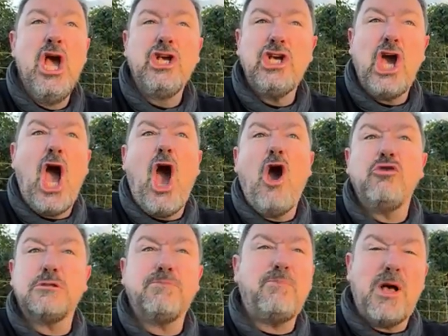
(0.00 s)

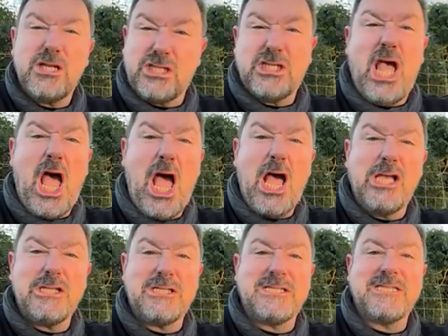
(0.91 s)

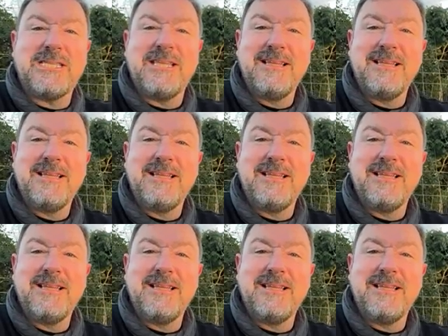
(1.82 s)
"Ghostbusters!"